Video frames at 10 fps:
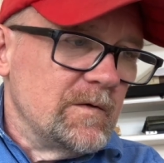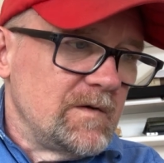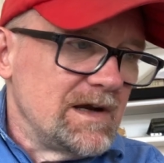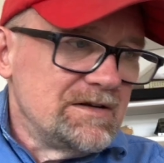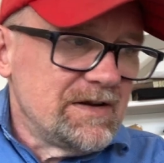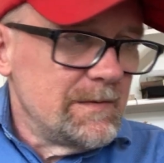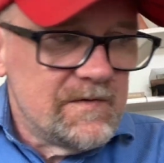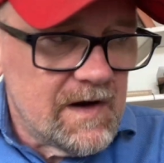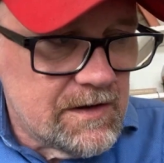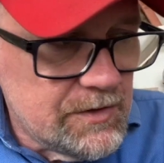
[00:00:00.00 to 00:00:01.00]
find some
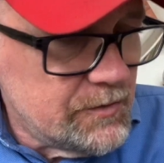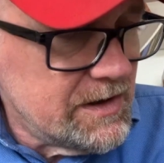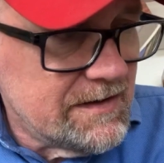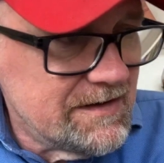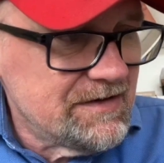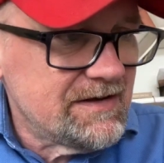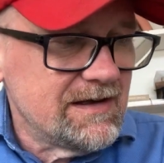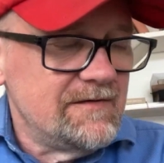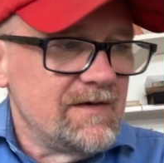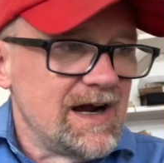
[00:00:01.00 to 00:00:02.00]
value in this
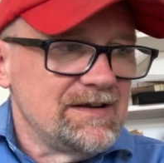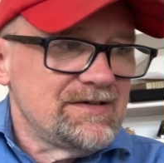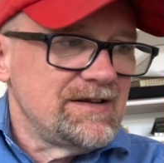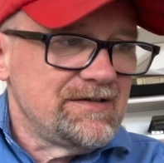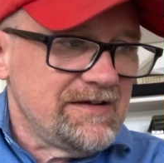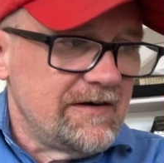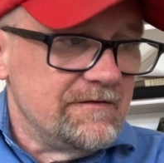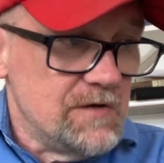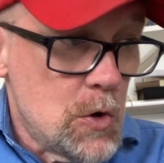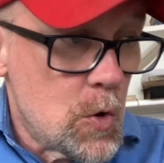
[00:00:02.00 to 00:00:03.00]
advice instead
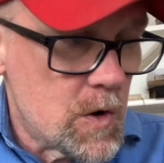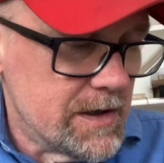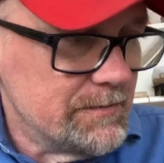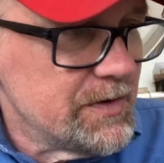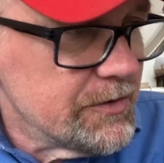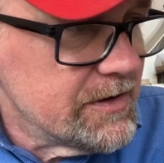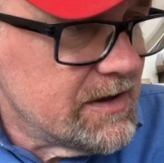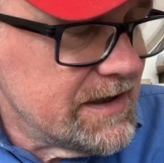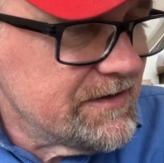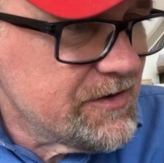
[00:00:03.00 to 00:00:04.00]
of Your Imperial
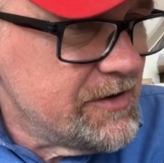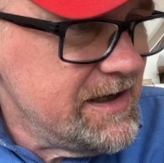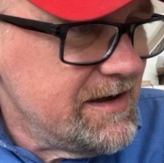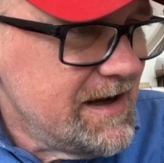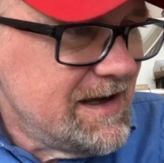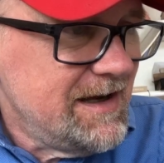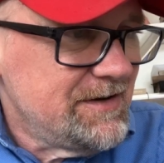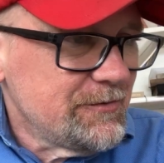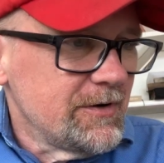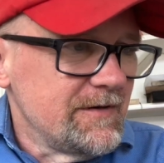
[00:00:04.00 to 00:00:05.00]
Highness. So he
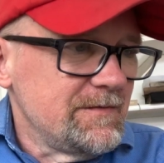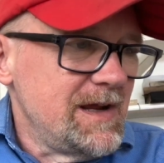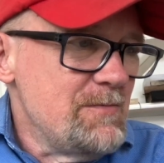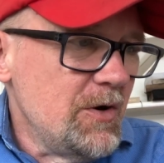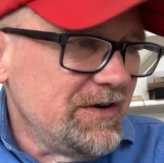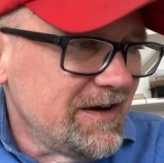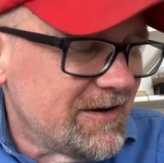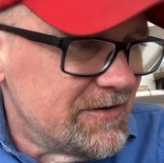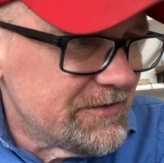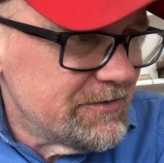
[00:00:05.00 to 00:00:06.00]
mostly
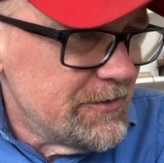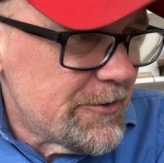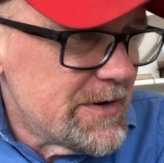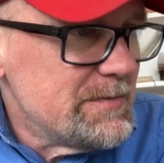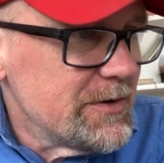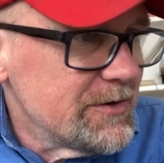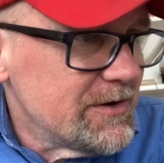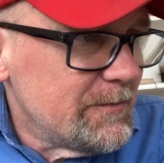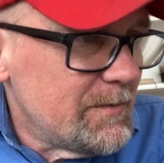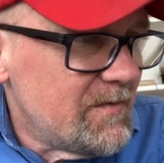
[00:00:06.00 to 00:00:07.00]
calls her Your
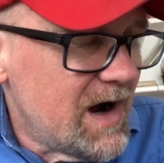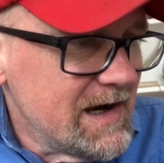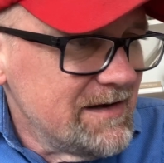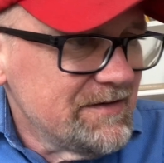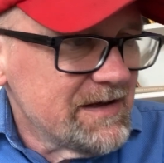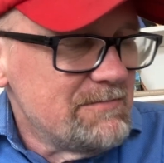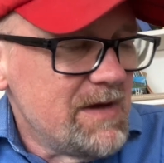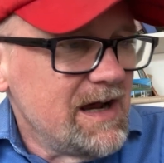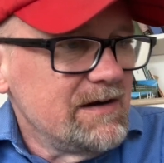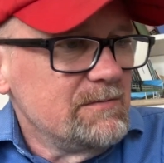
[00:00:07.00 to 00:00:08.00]
Imperial Highness and
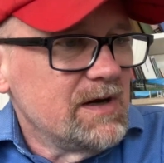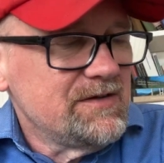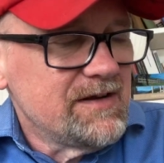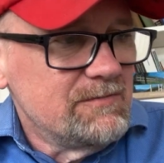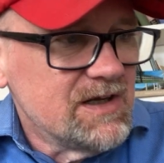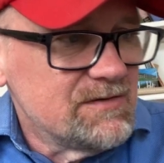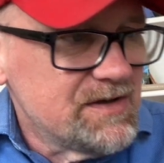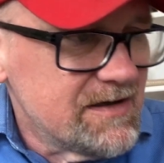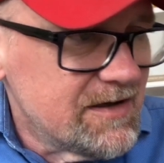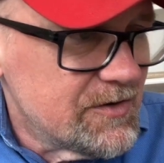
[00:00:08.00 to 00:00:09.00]
Madam, but
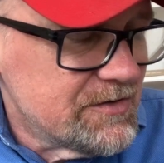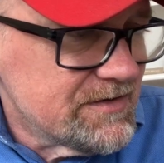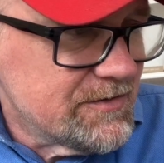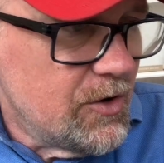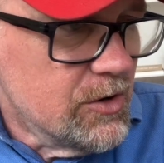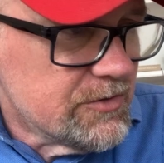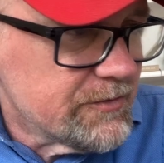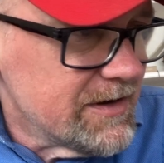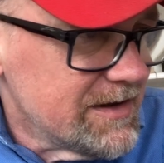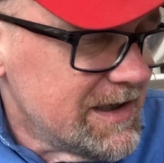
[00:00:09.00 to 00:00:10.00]
sometimes he goes
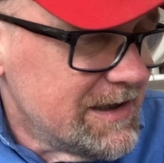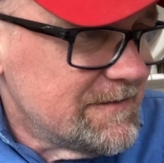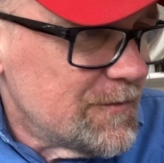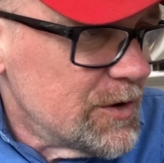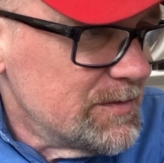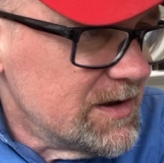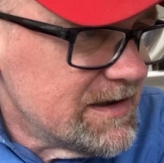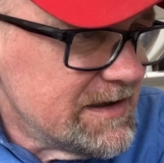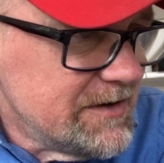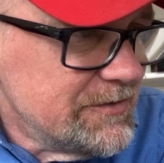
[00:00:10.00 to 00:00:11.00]
ultra formal
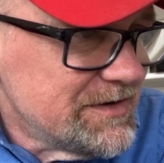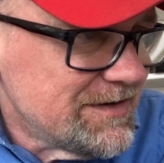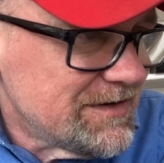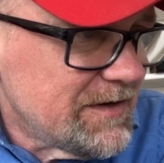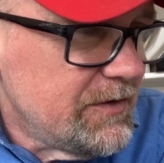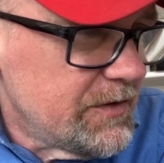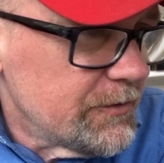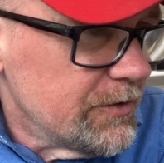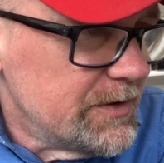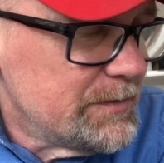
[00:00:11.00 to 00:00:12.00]
and uses the
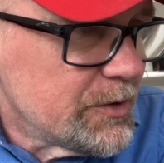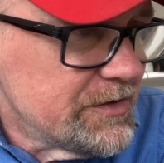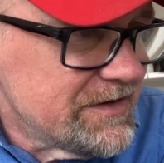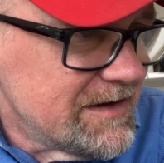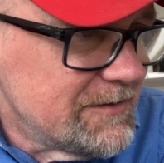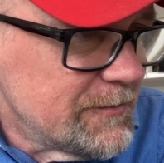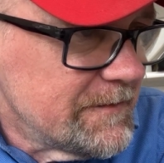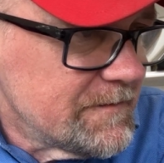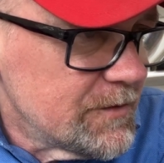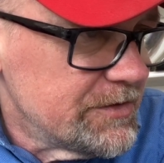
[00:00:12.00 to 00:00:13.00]
third person and
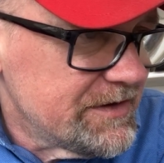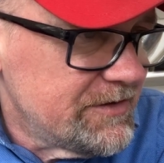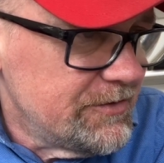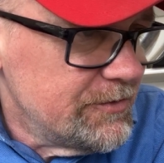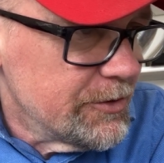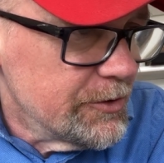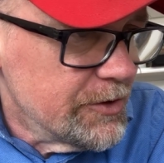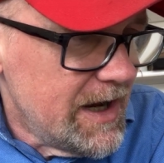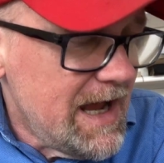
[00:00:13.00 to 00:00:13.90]
refers to her